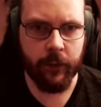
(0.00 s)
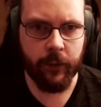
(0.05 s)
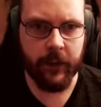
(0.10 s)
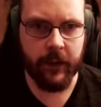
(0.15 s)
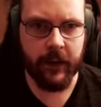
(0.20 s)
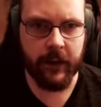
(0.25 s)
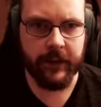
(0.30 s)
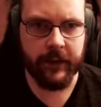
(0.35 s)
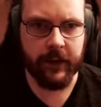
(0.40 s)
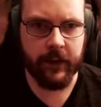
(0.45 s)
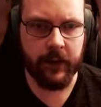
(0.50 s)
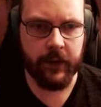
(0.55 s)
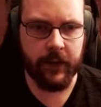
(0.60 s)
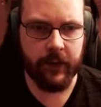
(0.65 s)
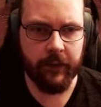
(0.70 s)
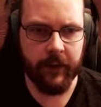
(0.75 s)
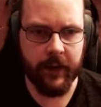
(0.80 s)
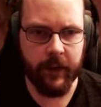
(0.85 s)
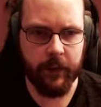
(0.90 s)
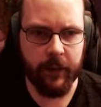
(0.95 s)
but that's a lot
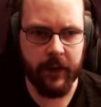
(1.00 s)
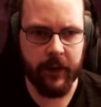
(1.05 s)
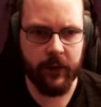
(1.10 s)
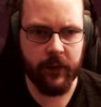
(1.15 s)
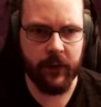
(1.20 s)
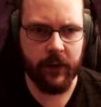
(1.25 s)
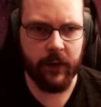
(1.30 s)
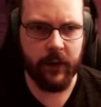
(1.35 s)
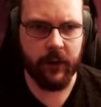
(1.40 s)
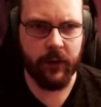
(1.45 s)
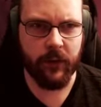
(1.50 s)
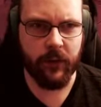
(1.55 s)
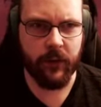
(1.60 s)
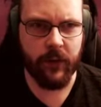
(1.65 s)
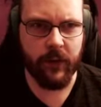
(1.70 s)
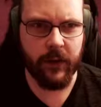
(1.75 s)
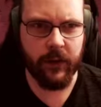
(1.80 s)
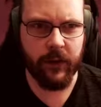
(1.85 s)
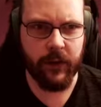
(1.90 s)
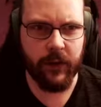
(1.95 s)
of enemies, and I don't
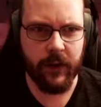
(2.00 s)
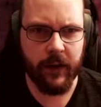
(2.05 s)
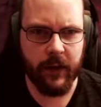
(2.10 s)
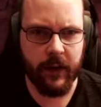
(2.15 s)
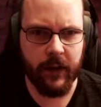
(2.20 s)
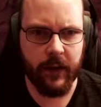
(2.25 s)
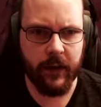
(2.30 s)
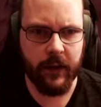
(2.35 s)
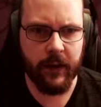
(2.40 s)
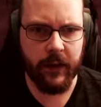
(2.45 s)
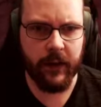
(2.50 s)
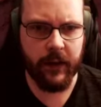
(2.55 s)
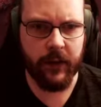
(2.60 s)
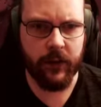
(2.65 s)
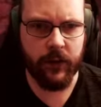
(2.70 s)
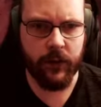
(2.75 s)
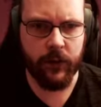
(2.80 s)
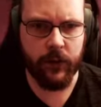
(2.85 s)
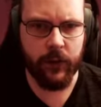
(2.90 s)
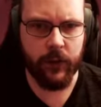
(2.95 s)
really think that I
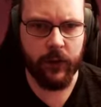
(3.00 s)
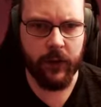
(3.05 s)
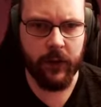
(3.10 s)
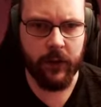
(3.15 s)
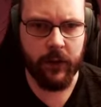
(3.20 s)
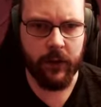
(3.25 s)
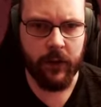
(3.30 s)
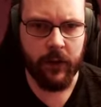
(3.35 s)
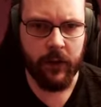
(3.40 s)
need to, do I?